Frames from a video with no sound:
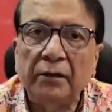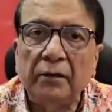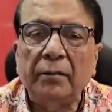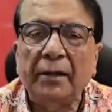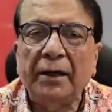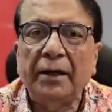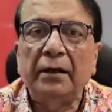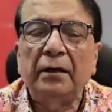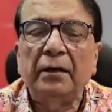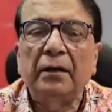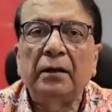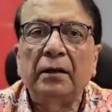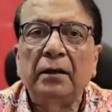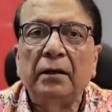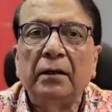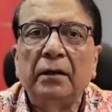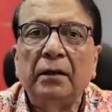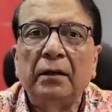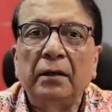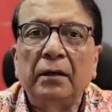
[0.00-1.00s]
domain.
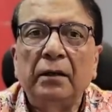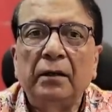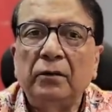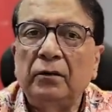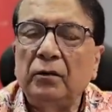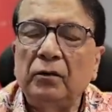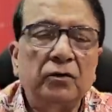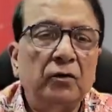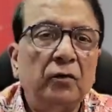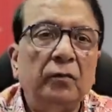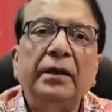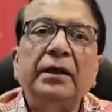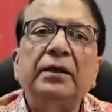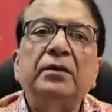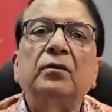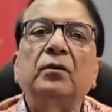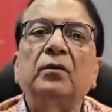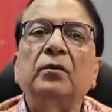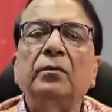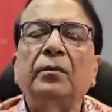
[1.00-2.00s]
Those domains
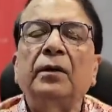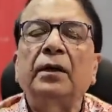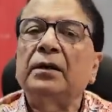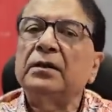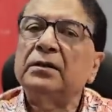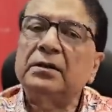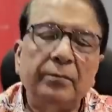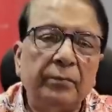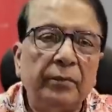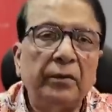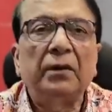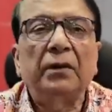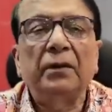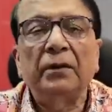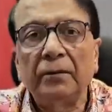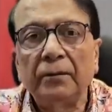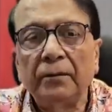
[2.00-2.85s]
don't work, simple.